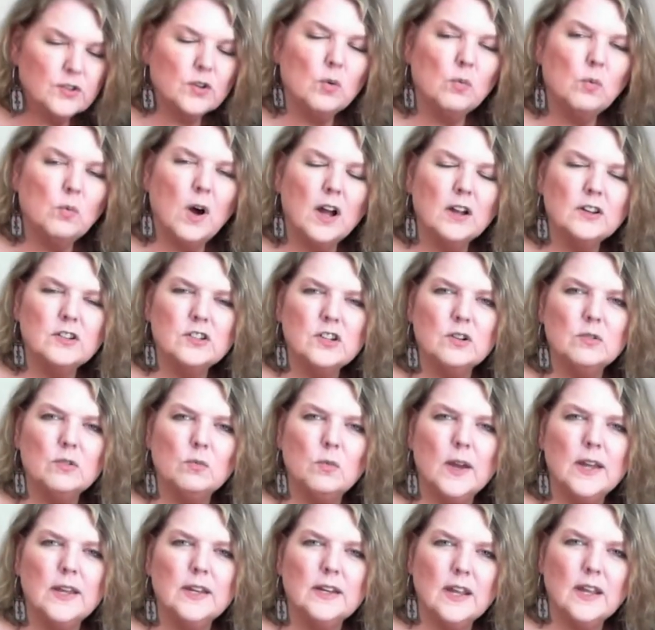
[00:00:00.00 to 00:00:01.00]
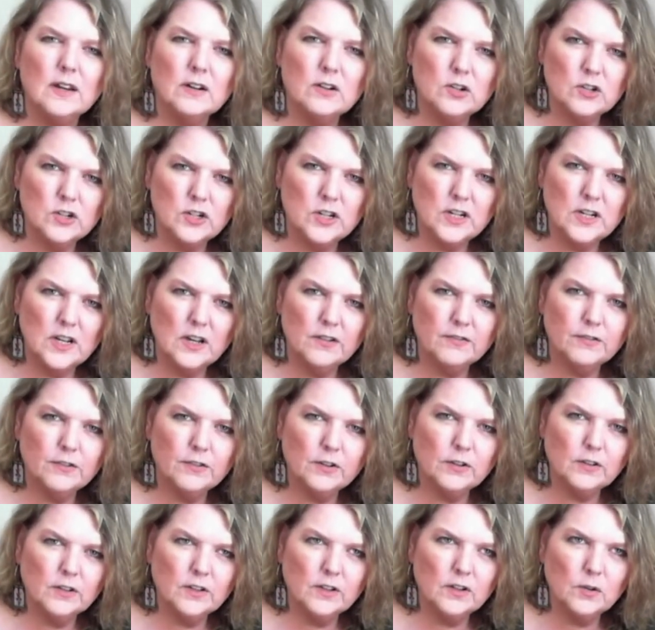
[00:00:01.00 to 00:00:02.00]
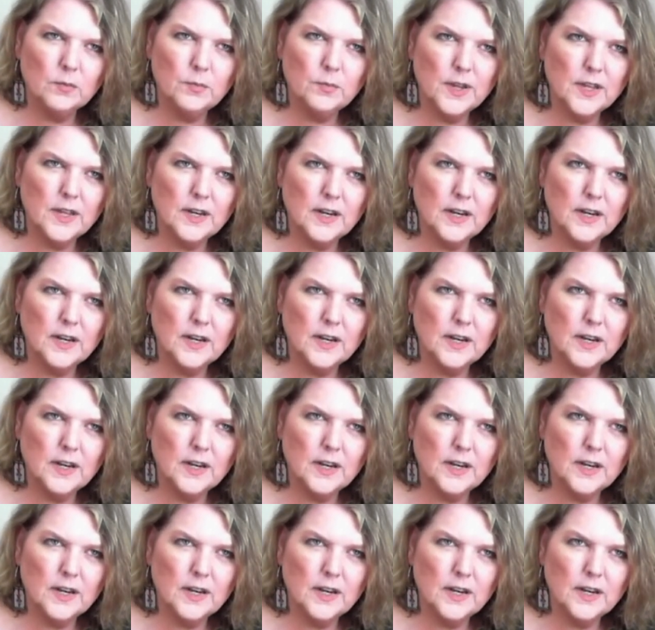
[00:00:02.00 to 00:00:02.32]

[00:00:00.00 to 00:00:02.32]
watch and wait energy for a little bit,